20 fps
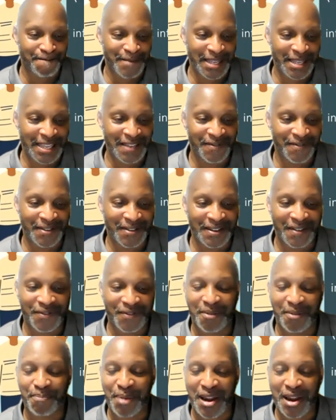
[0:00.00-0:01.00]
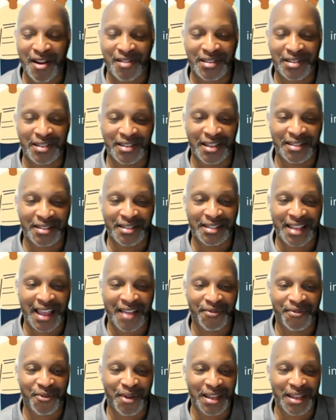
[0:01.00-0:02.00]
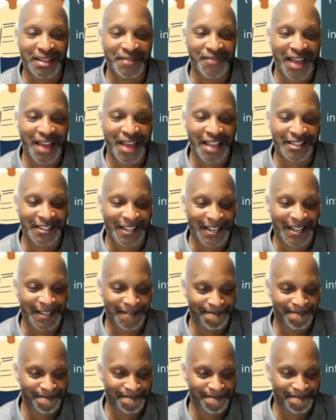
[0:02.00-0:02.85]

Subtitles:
even if the parents are just halfway vaccinated?